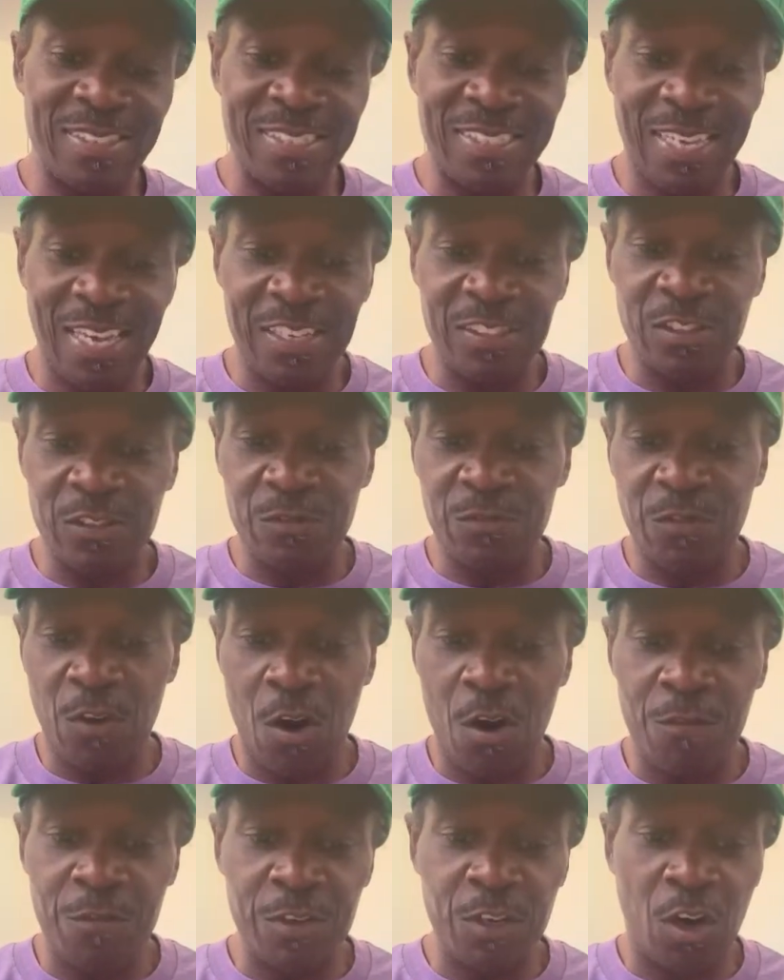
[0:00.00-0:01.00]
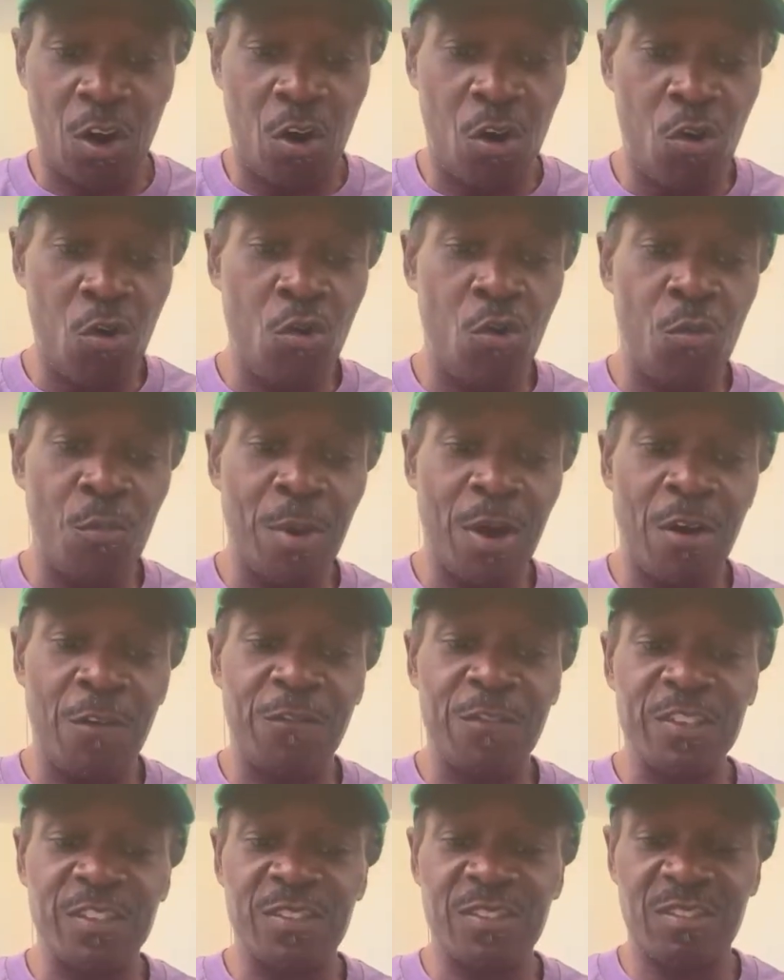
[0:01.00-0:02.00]
case involving a home
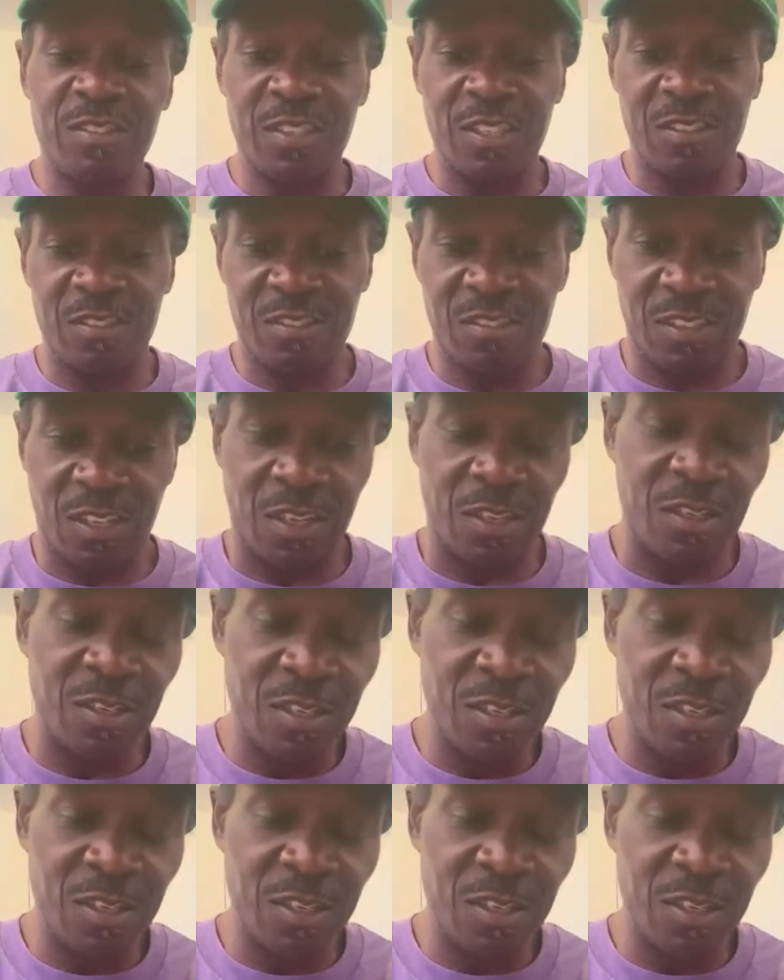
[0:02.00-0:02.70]
health assistant,